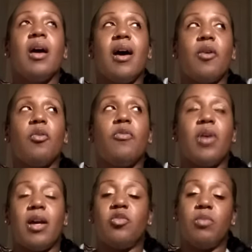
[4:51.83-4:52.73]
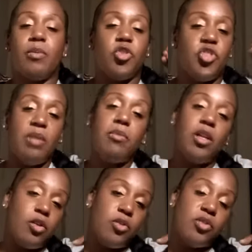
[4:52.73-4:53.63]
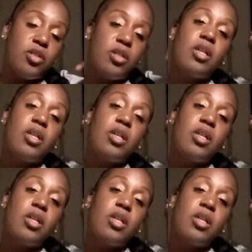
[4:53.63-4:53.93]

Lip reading: I don't know if you guys remember Jean Miller's